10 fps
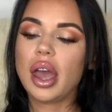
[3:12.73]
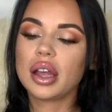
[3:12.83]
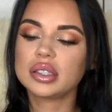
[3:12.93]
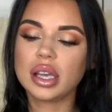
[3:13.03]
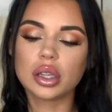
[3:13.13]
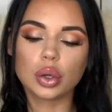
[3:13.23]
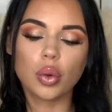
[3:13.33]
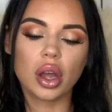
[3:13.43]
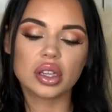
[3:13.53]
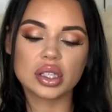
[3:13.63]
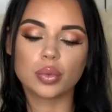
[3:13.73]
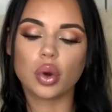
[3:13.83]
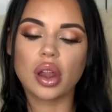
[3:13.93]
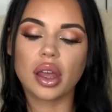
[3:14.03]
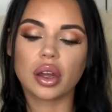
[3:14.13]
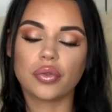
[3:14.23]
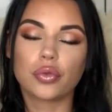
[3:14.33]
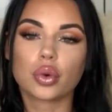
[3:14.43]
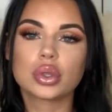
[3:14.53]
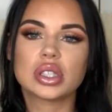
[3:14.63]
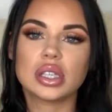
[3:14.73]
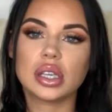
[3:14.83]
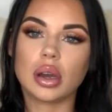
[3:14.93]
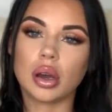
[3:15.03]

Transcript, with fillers: And the other one is more like a fruity...